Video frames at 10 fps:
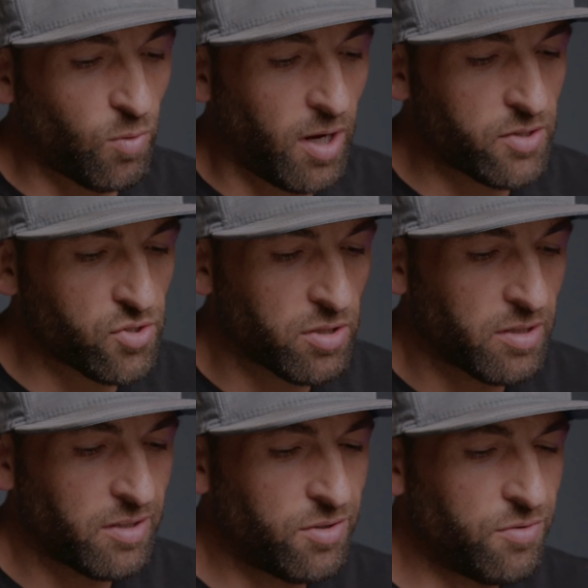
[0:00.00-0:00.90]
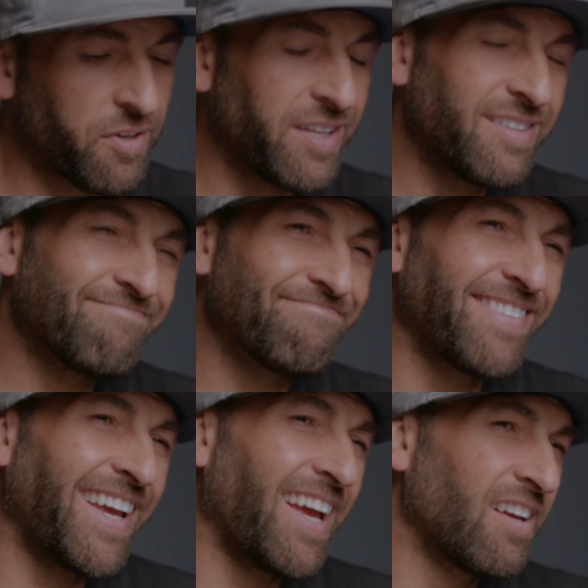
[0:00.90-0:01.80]
Watch, you
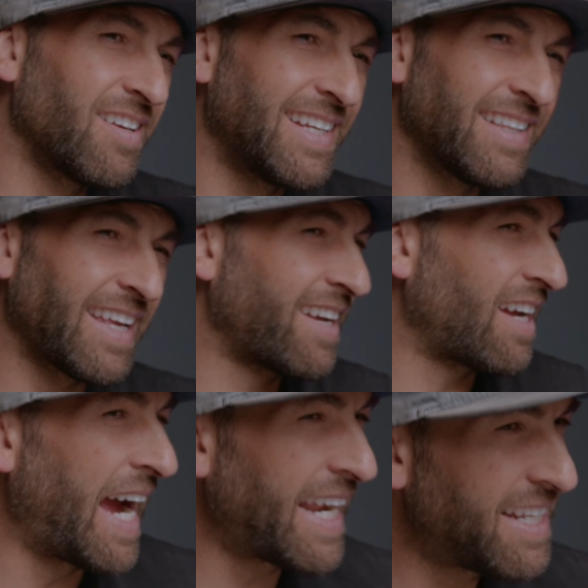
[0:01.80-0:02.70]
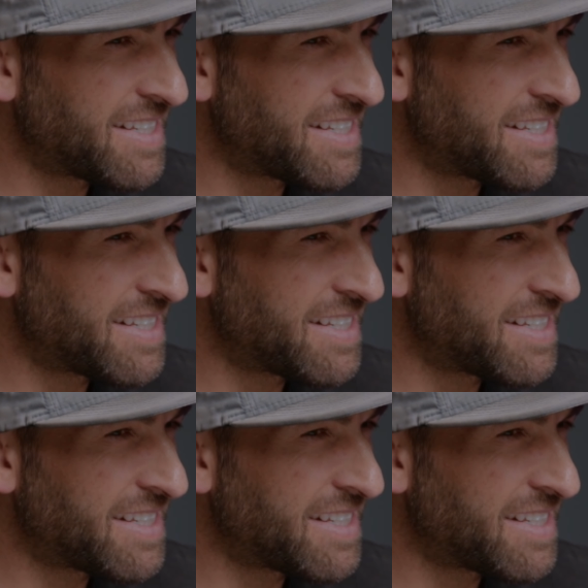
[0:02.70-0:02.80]
can eh, like kind